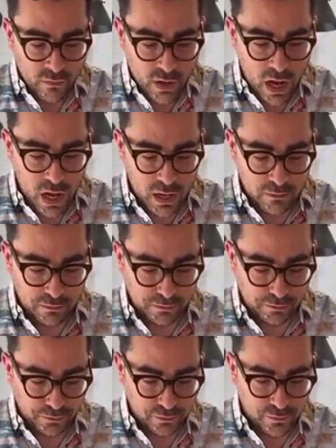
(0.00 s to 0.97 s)

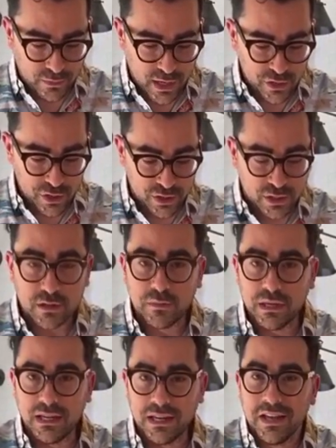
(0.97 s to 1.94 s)
I'm just going to
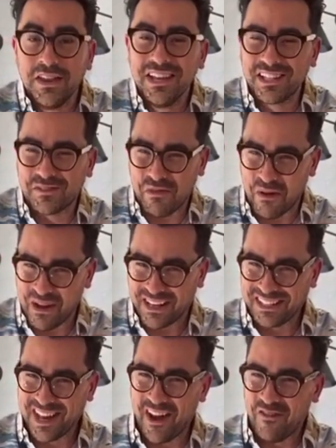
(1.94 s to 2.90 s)
be eating this by
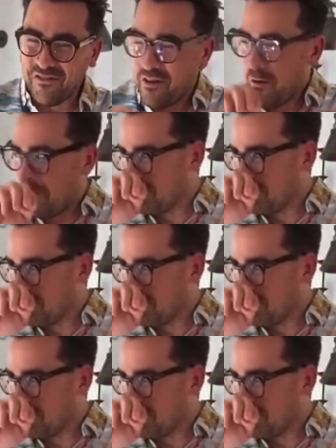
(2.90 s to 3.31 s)
myself